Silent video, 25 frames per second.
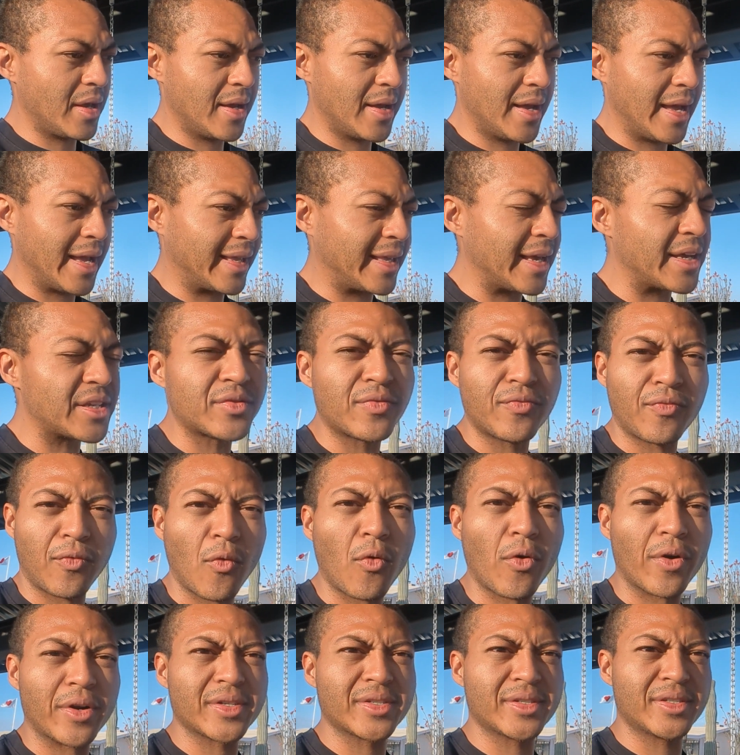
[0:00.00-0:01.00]
I guess
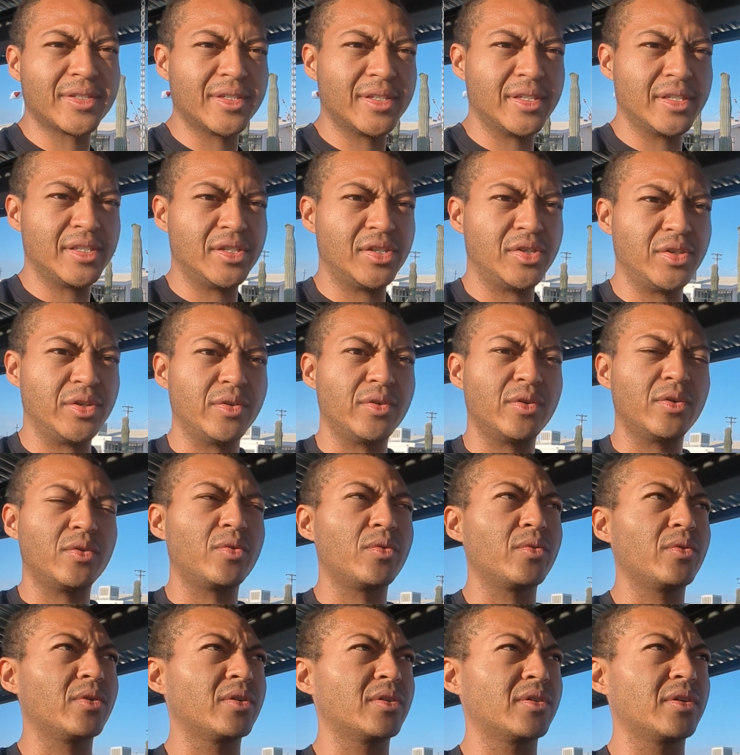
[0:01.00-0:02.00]
forced
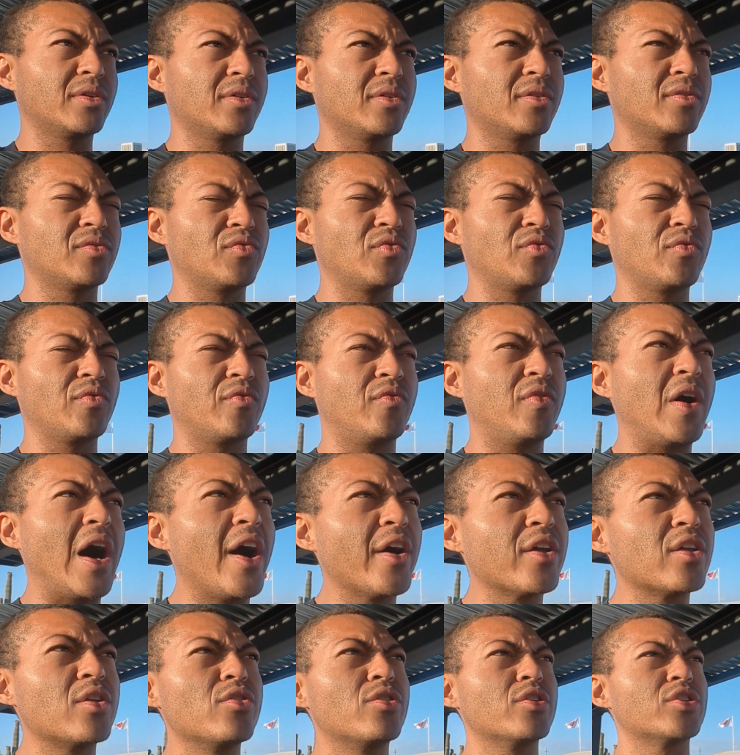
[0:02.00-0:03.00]
to
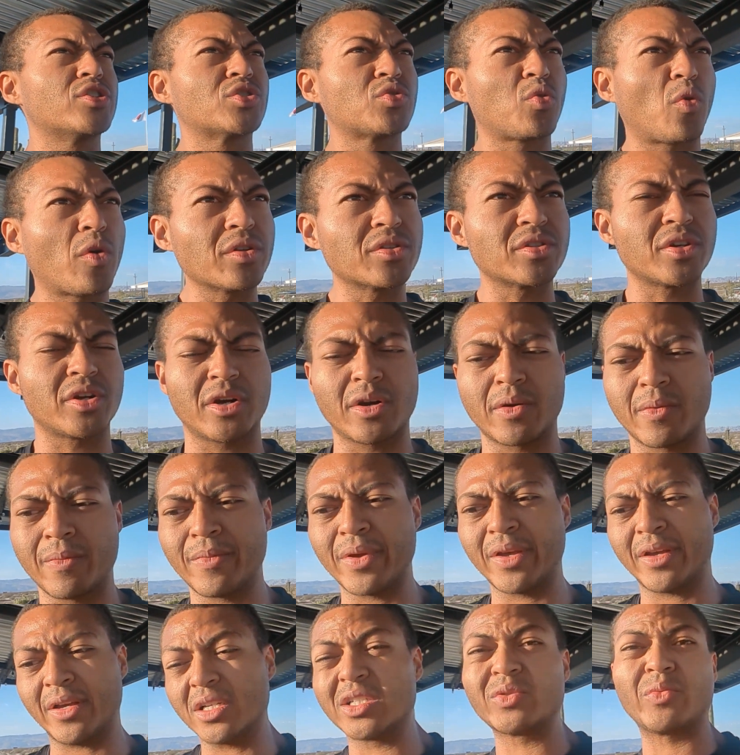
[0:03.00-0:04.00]
value the short term
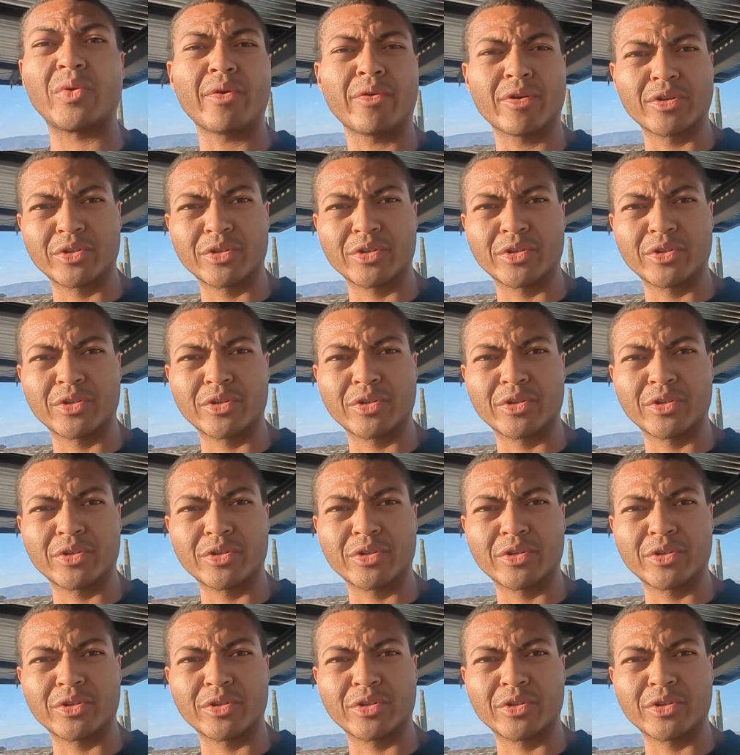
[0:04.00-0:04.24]
because we were